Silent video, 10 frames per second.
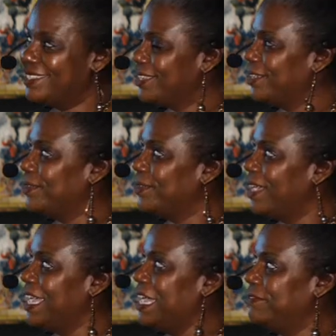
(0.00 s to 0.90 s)
So
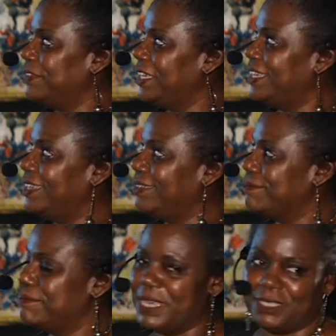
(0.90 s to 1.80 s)
I have a
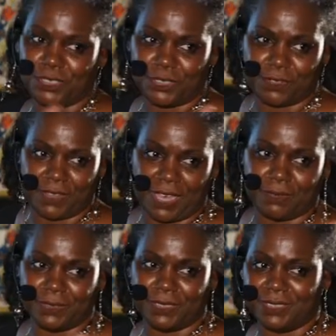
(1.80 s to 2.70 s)
mentor of
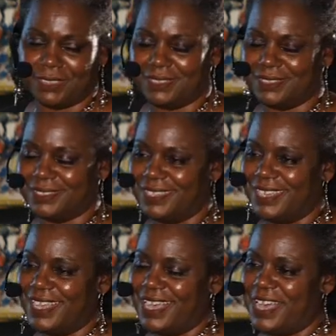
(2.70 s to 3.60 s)
ours
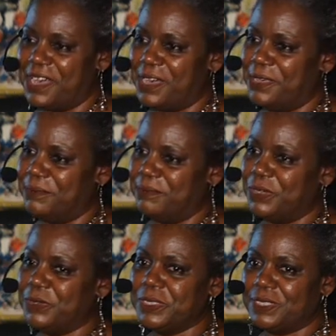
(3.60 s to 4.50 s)
um,
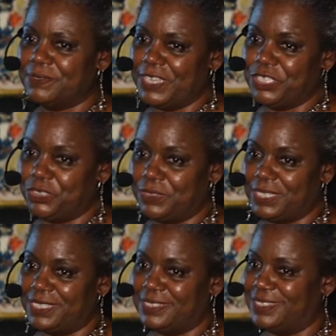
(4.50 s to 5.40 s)
who is
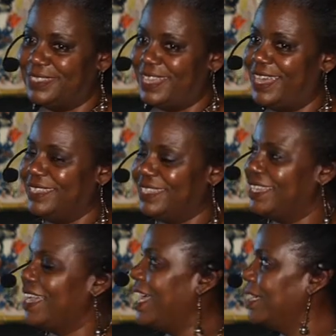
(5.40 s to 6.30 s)
venturing into that.
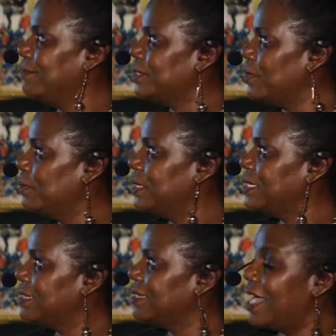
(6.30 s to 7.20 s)
And I was always,
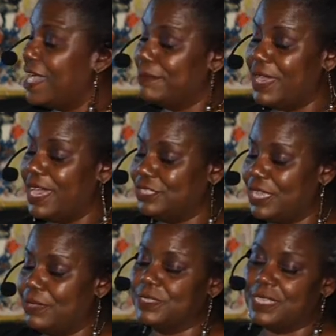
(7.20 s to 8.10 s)
I'm act-
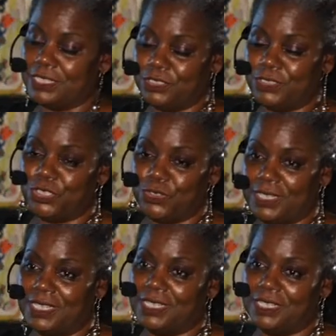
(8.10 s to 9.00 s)
I was actually trying
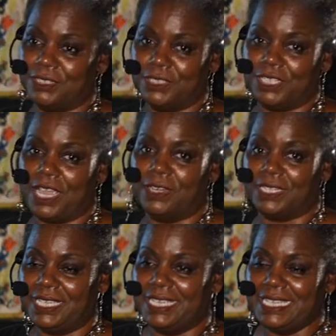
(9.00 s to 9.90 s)
to encourage our
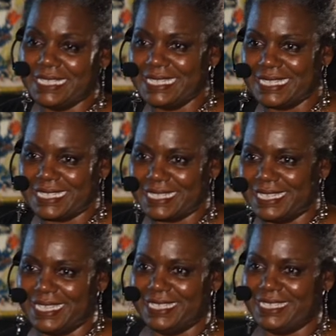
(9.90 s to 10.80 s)
kids
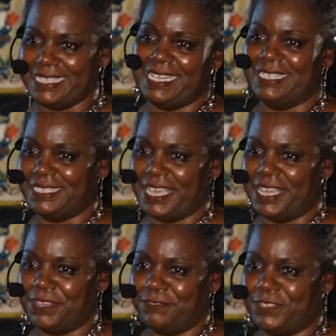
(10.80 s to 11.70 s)
to get into
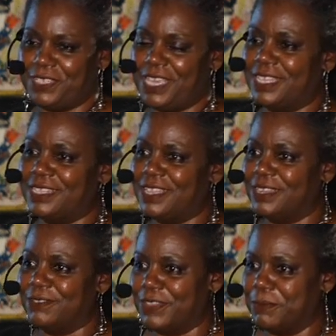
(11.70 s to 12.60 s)
NFT, and
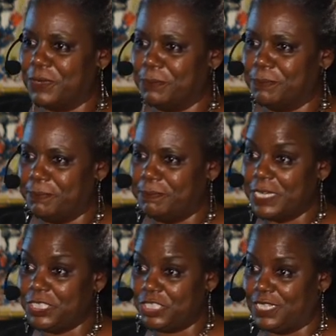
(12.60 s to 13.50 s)
none of them were
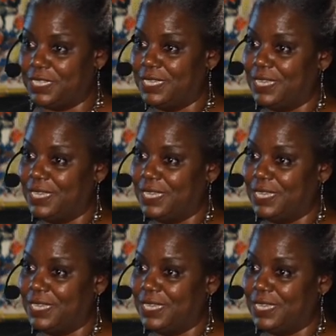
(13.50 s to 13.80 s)
budging.